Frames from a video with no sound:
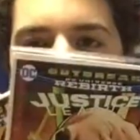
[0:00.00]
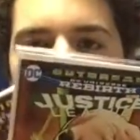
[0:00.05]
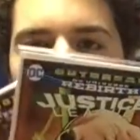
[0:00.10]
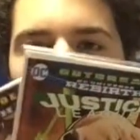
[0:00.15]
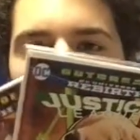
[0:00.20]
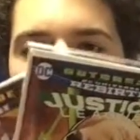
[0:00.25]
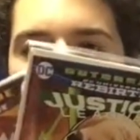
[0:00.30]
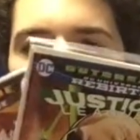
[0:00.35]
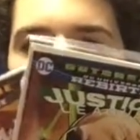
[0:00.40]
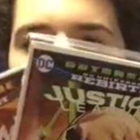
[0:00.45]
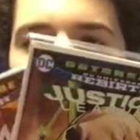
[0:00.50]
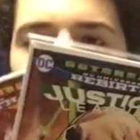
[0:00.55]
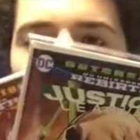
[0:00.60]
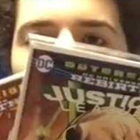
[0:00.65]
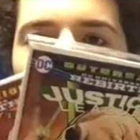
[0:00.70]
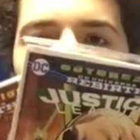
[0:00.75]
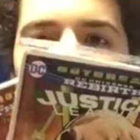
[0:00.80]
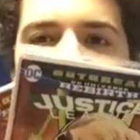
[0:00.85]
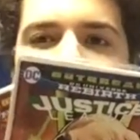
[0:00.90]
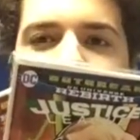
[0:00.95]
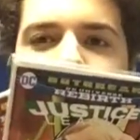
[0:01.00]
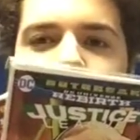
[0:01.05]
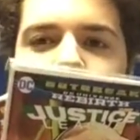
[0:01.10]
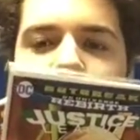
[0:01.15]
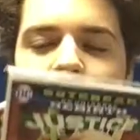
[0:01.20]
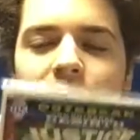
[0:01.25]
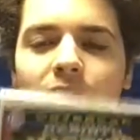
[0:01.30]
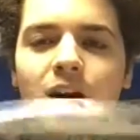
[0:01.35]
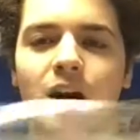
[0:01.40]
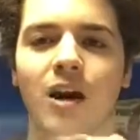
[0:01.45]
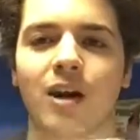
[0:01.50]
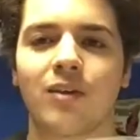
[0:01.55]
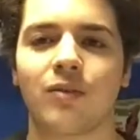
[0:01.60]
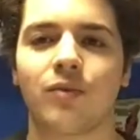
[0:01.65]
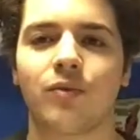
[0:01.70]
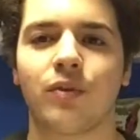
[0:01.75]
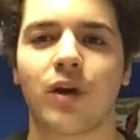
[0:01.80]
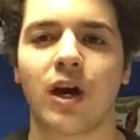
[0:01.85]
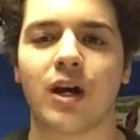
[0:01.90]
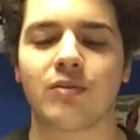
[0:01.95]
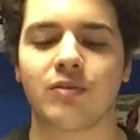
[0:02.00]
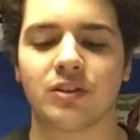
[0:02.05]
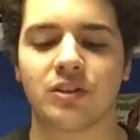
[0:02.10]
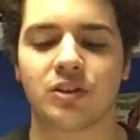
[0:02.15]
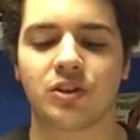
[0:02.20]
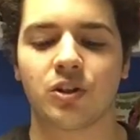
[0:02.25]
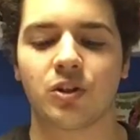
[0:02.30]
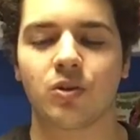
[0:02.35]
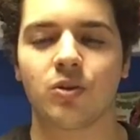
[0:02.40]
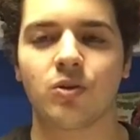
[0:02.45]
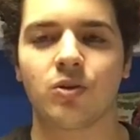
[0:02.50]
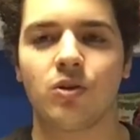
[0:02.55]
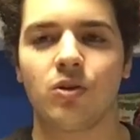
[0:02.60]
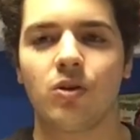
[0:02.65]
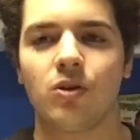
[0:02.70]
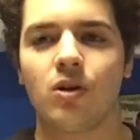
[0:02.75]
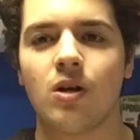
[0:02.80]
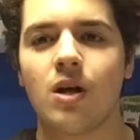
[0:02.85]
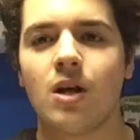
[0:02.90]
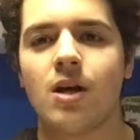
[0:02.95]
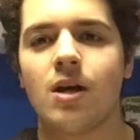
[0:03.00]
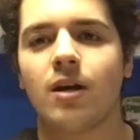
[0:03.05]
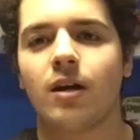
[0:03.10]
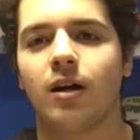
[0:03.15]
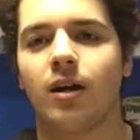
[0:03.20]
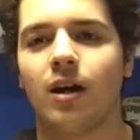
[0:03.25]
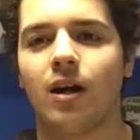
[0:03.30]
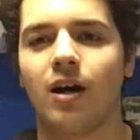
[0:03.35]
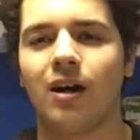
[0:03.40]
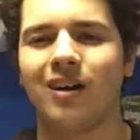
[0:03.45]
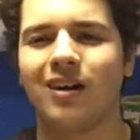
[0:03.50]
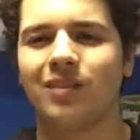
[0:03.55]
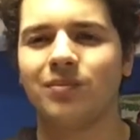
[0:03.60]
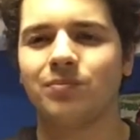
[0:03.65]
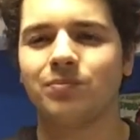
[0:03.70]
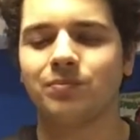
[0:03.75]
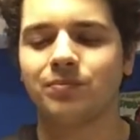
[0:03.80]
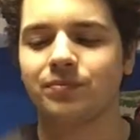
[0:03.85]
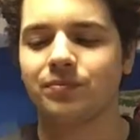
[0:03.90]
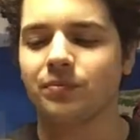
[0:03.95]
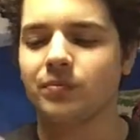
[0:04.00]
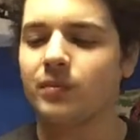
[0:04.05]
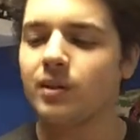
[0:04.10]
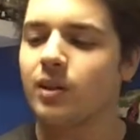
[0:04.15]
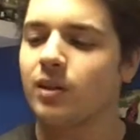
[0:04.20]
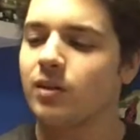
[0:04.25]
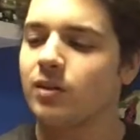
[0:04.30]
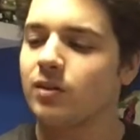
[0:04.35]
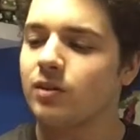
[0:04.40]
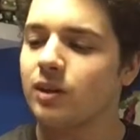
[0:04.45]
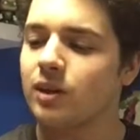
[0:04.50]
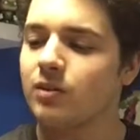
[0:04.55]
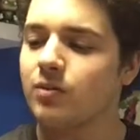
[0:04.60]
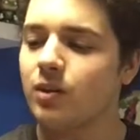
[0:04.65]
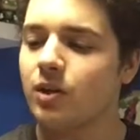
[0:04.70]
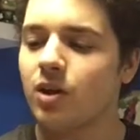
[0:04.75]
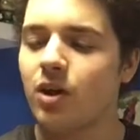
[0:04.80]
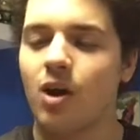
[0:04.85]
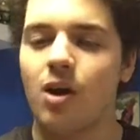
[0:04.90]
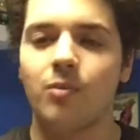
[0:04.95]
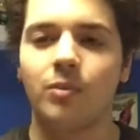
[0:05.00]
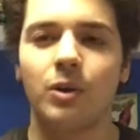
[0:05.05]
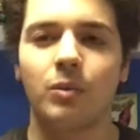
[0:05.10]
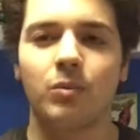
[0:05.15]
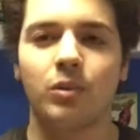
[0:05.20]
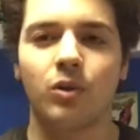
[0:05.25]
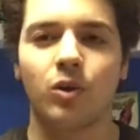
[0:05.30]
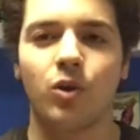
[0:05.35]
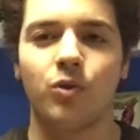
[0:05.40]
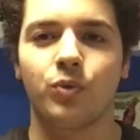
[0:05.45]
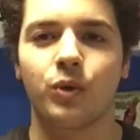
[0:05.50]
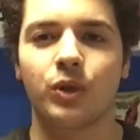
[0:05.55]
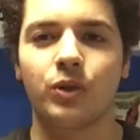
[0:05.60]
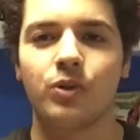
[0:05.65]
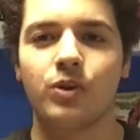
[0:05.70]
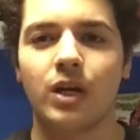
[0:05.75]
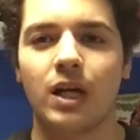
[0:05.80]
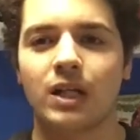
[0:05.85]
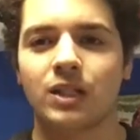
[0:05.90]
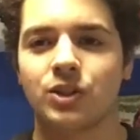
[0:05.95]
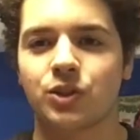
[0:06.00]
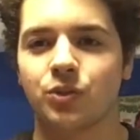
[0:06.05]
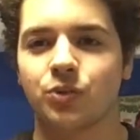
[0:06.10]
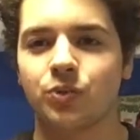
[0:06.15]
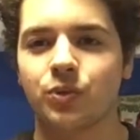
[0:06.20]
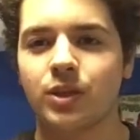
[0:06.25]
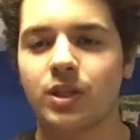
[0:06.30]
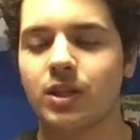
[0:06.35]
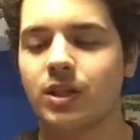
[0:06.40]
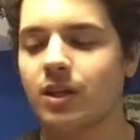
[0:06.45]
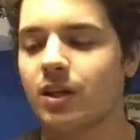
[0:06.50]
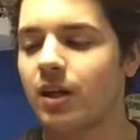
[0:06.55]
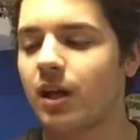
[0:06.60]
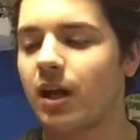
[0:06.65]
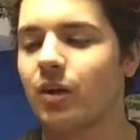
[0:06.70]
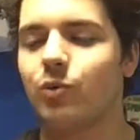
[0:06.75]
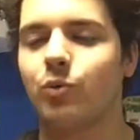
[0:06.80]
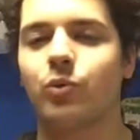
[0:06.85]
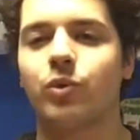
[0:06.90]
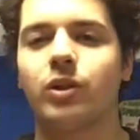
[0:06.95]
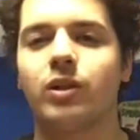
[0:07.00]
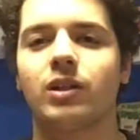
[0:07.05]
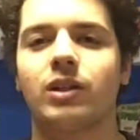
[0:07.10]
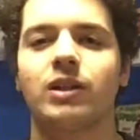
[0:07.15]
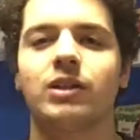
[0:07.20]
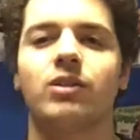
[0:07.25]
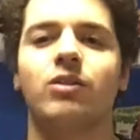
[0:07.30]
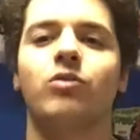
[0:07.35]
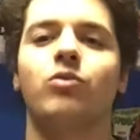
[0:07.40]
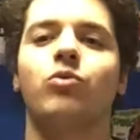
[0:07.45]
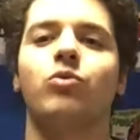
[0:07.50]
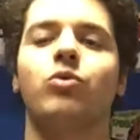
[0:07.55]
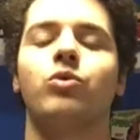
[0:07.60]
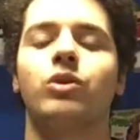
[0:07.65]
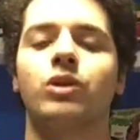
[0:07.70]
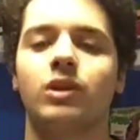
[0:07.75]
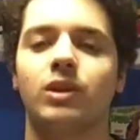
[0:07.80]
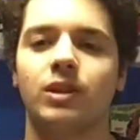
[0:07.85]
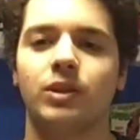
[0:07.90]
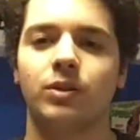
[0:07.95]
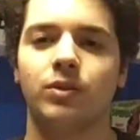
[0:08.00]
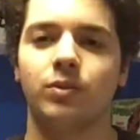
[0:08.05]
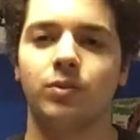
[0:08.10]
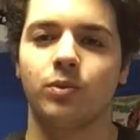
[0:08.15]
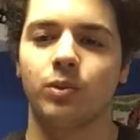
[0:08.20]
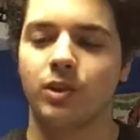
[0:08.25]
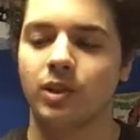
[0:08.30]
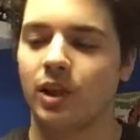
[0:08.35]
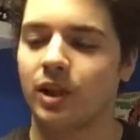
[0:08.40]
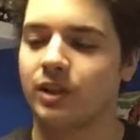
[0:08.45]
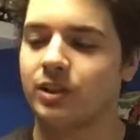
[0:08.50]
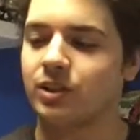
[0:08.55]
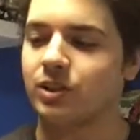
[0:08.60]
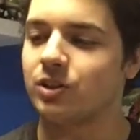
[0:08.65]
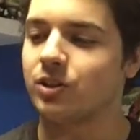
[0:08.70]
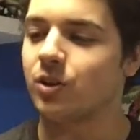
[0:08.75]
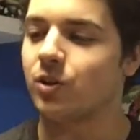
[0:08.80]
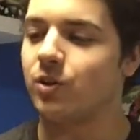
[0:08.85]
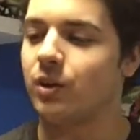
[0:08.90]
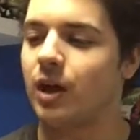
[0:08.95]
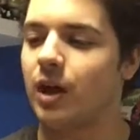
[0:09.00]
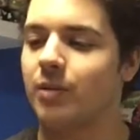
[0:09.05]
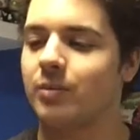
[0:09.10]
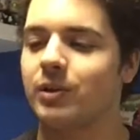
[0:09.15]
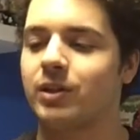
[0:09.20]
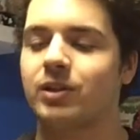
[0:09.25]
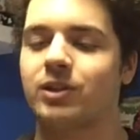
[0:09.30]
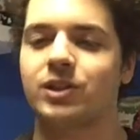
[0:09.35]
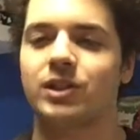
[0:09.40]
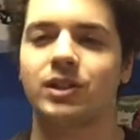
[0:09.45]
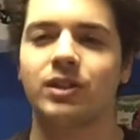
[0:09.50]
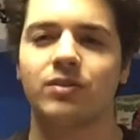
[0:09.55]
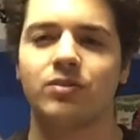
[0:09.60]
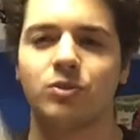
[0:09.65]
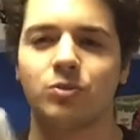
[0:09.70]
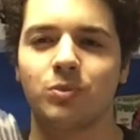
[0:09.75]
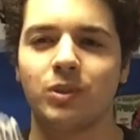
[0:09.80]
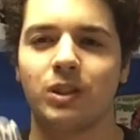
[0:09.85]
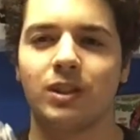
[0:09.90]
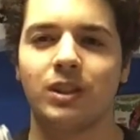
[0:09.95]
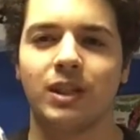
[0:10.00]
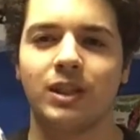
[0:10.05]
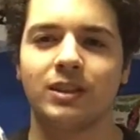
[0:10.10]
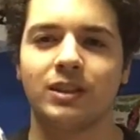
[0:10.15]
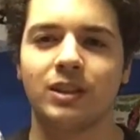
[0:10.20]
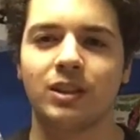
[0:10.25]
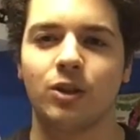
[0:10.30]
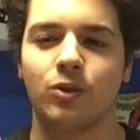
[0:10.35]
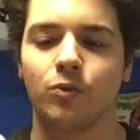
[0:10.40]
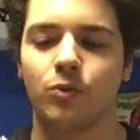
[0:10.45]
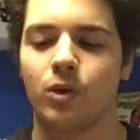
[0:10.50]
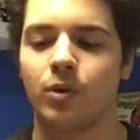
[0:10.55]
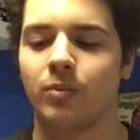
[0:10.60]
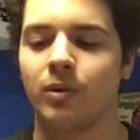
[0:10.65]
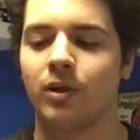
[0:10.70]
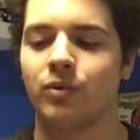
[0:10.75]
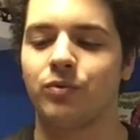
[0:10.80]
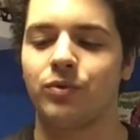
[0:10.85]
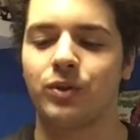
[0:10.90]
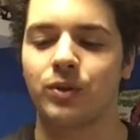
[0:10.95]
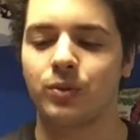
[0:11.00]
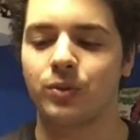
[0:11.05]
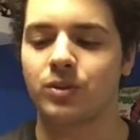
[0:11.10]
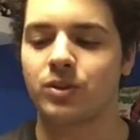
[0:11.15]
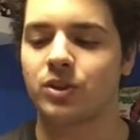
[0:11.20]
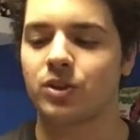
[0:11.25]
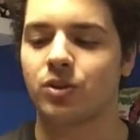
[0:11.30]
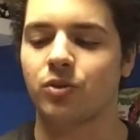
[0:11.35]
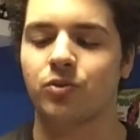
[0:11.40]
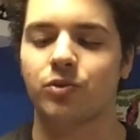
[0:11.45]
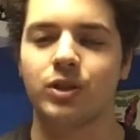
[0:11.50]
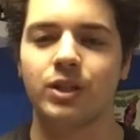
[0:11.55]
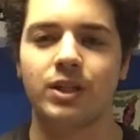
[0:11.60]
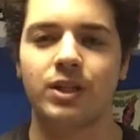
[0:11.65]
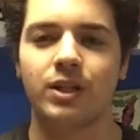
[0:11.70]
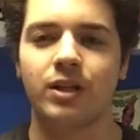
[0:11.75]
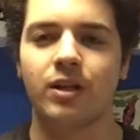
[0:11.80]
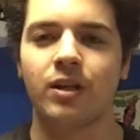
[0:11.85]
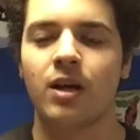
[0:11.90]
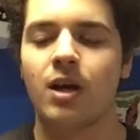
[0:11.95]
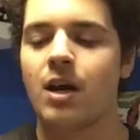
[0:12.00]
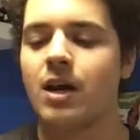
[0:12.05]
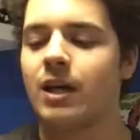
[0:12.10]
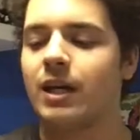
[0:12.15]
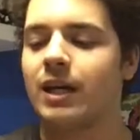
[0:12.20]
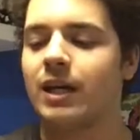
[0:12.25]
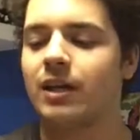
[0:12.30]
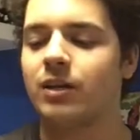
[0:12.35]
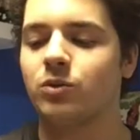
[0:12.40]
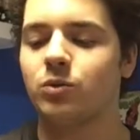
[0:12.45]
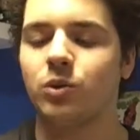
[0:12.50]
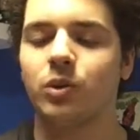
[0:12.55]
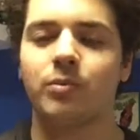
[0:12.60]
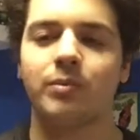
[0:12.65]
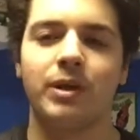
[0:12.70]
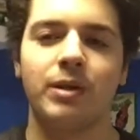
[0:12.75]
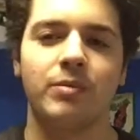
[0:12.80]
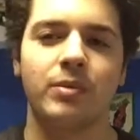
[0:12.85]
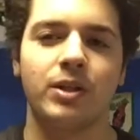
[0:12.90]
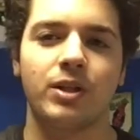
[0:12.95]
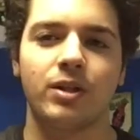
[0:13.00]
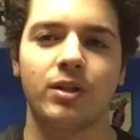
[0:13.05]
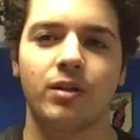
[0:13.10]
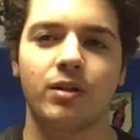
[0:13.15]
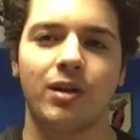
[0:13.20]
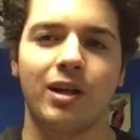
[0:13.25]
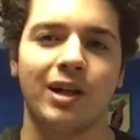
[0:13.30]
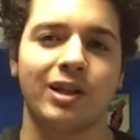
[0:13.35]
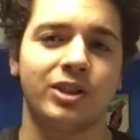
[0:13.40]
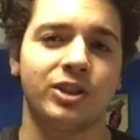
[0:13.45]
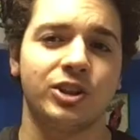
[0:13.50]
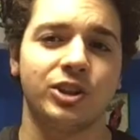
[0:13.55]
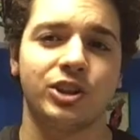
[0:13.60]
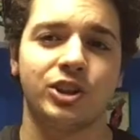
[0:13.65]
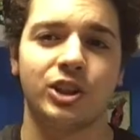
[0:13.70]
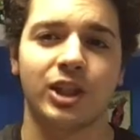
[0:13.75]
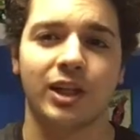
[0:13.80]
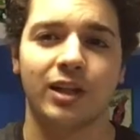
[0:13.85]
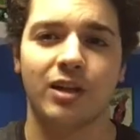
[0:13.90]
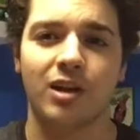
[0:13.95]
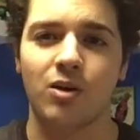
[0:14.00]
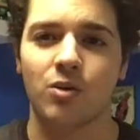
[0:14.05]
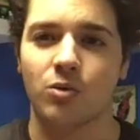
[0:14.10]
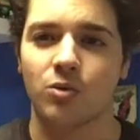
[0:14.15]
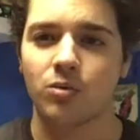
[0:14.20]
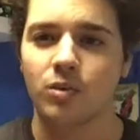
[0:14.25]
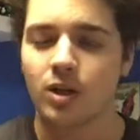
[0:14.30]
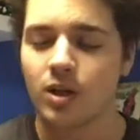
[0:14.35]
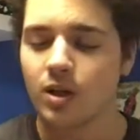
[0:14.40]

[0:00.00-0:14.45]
That's all the comics I got, 5 in total. Leave a comment below of what you guys are reading. I really, really would like to know that because it gives me an idea of what my viewers are reading and what maybe I should check out.